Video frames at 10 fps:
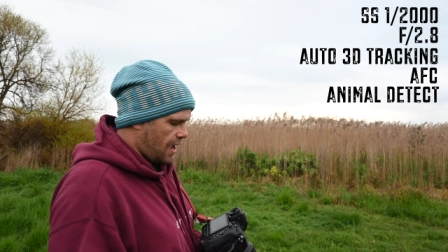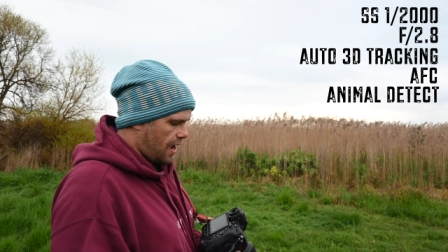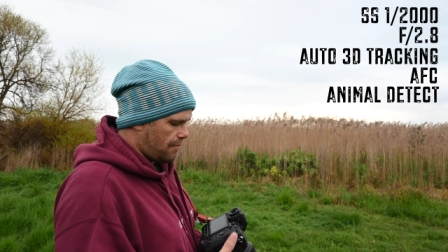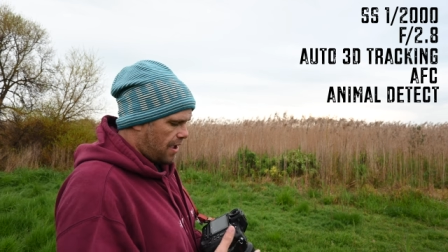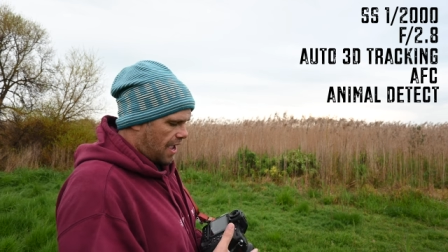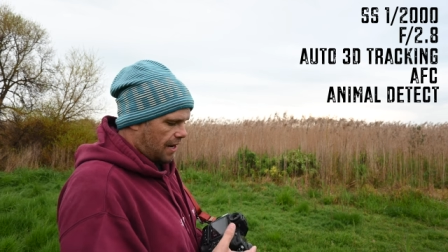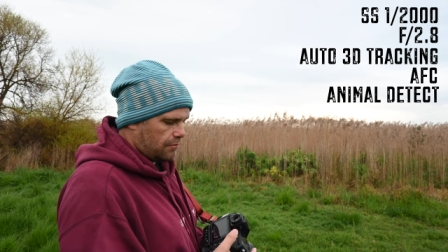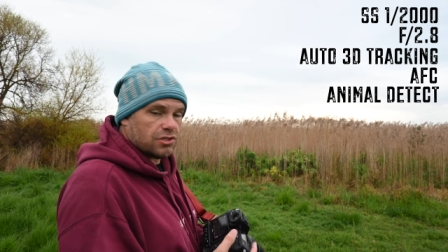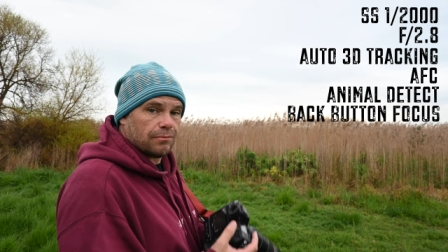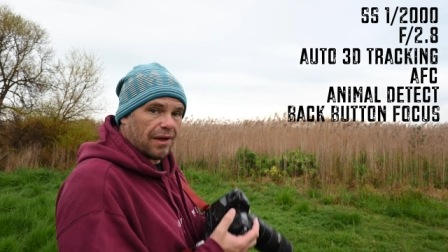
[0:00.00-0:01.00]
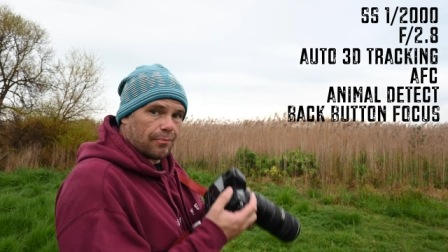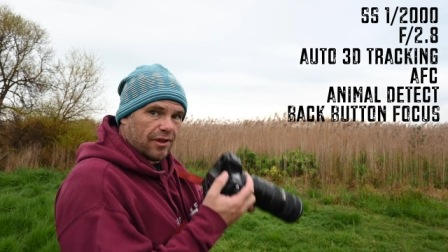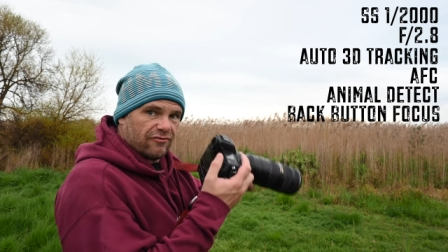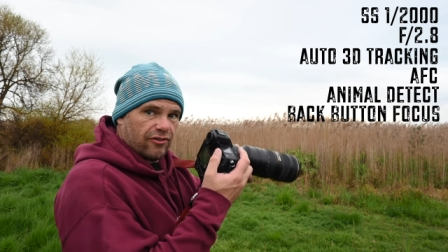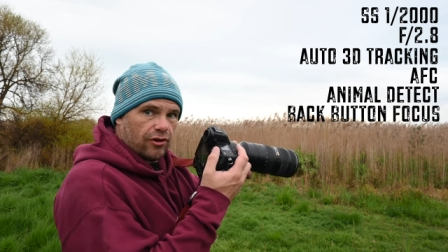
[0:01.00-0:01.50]
Um, and I'm using back
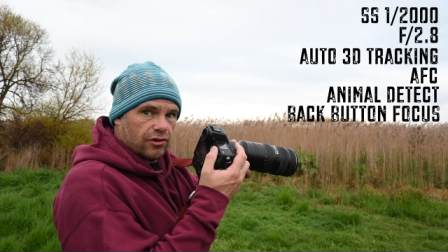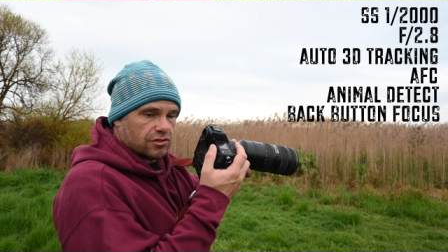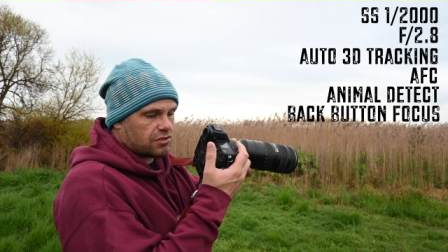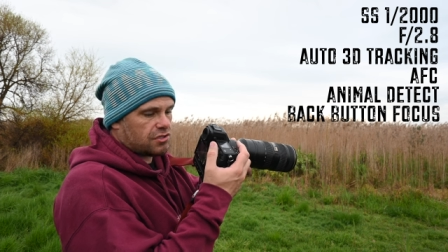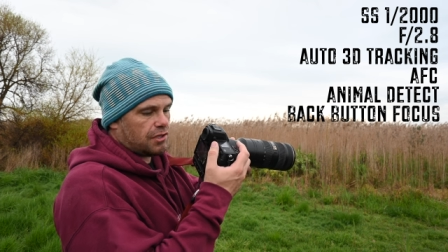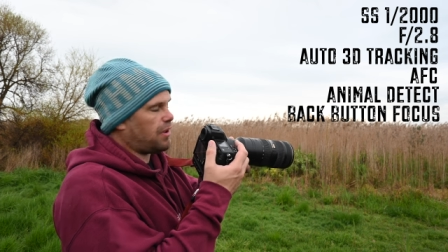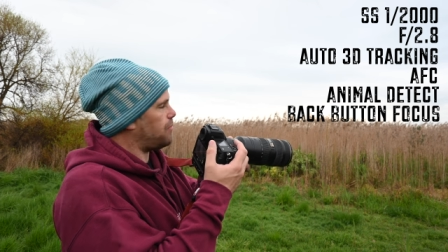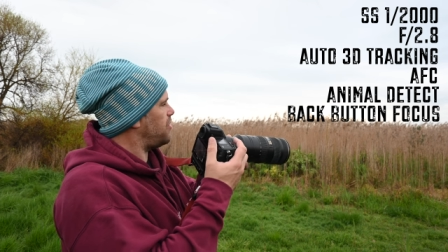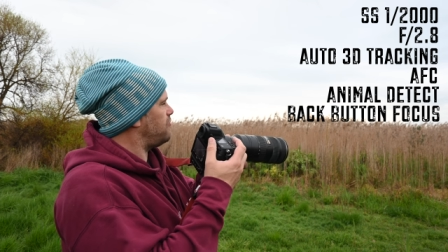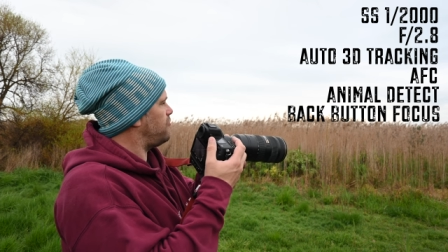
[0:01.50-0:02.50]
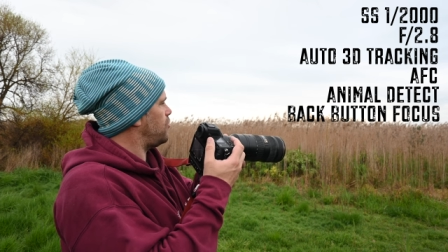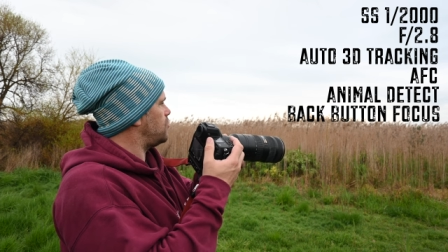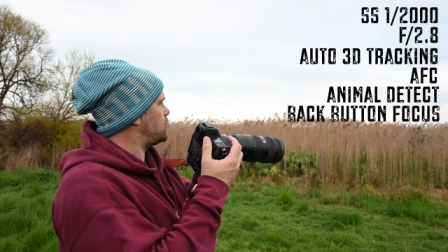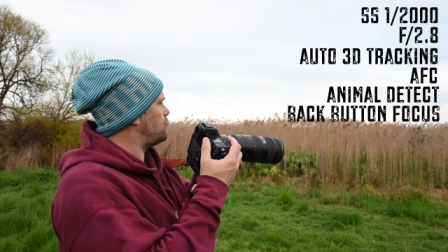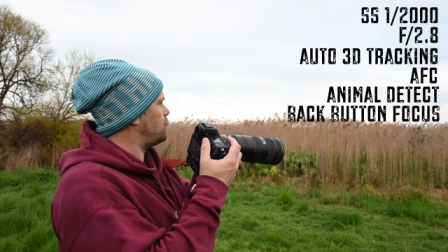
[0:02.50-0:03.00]
button focus. So the back button
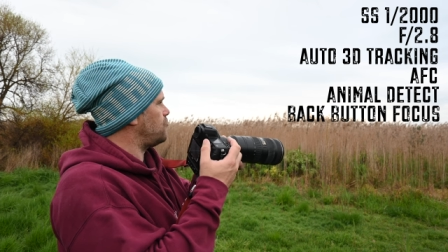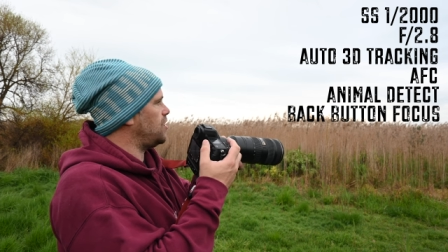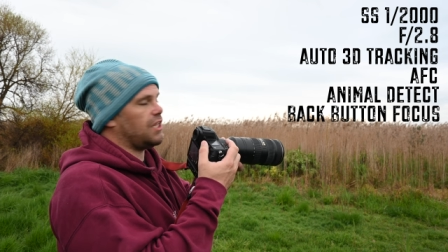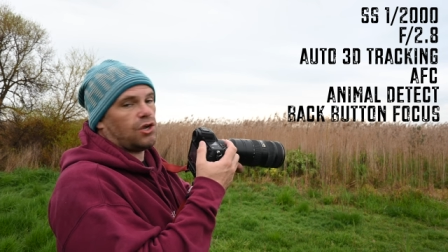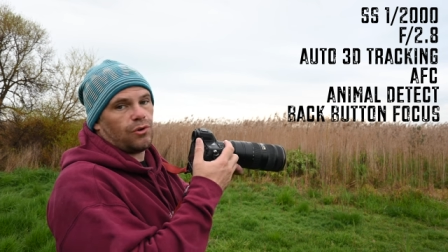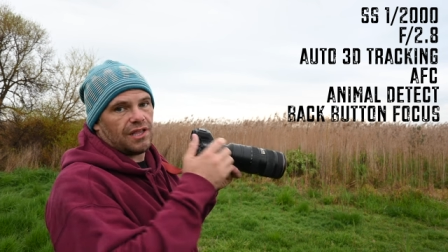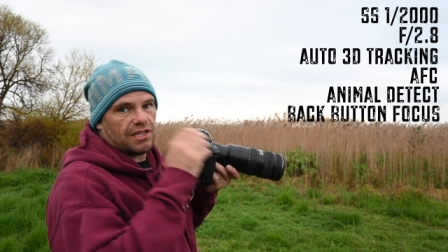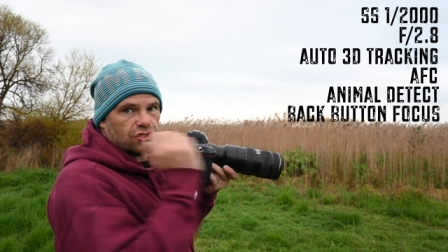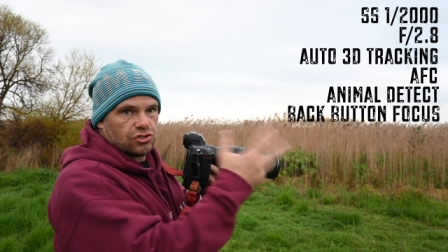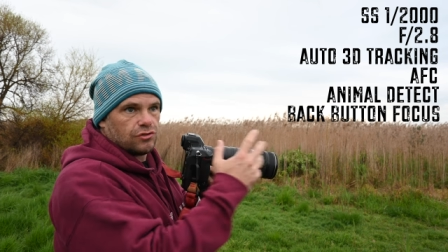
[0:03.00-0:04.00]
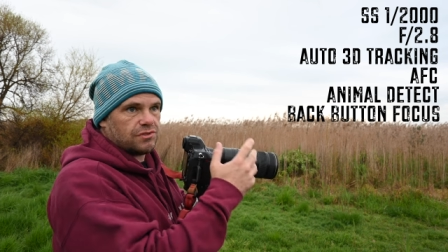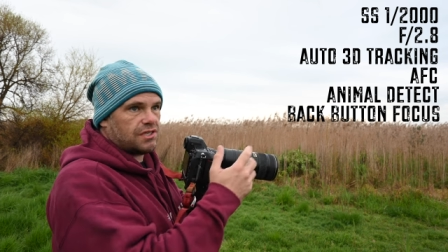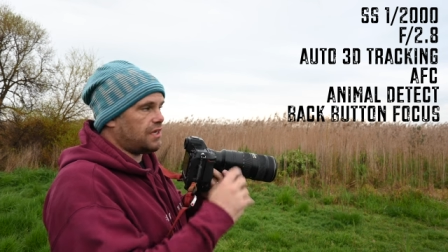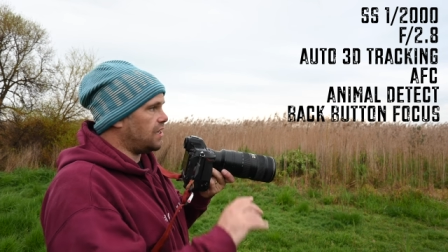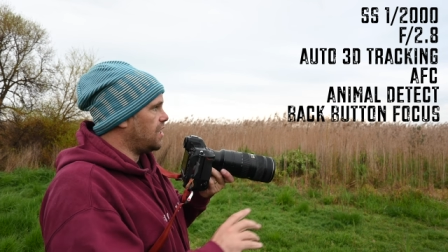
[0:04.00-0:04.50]
focus really quickly zooms
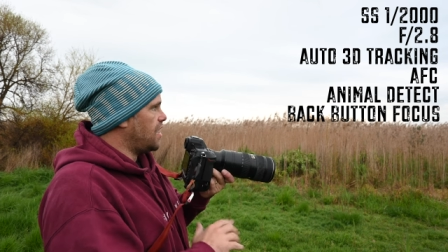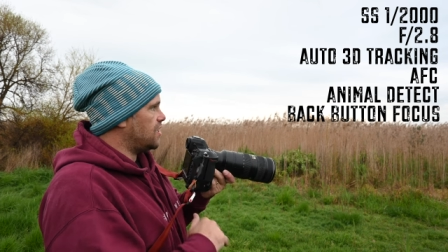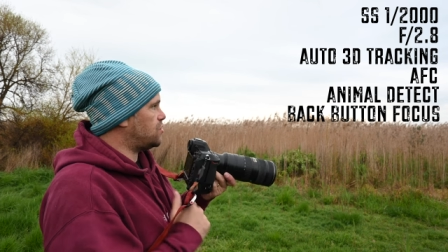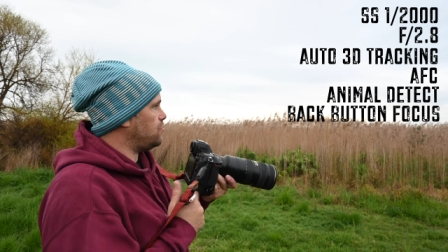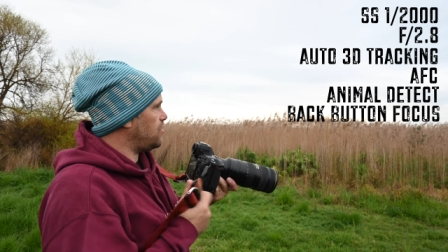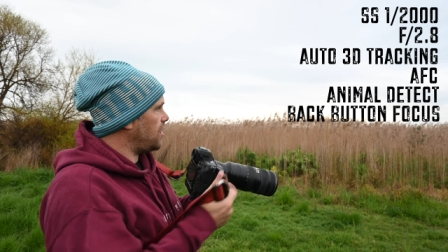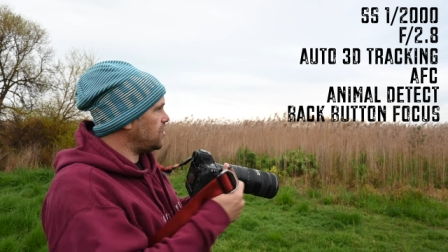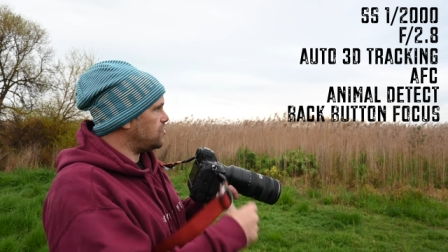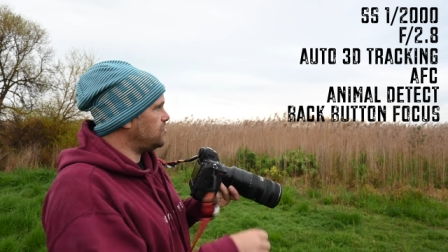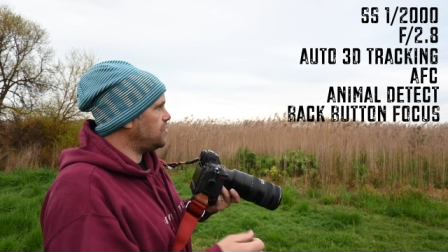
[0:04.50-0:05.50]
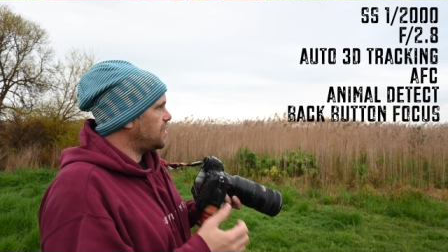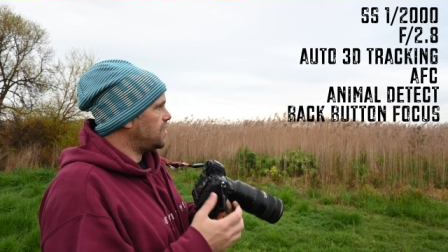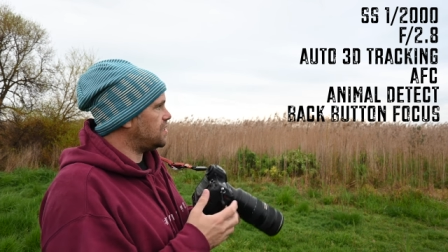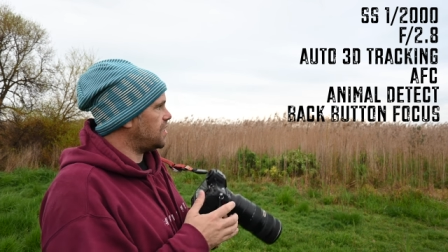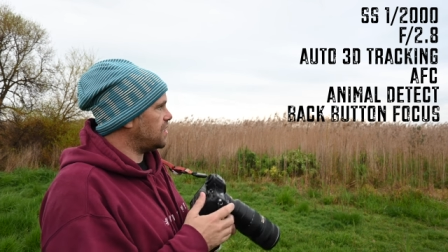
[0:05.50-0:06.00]
it in. And so what I do
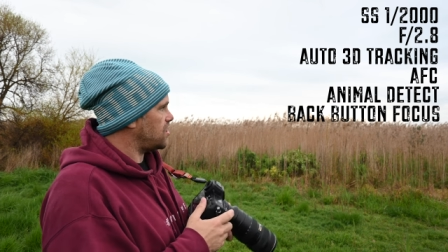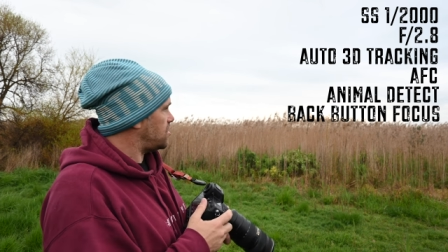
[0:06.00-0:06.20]
is as I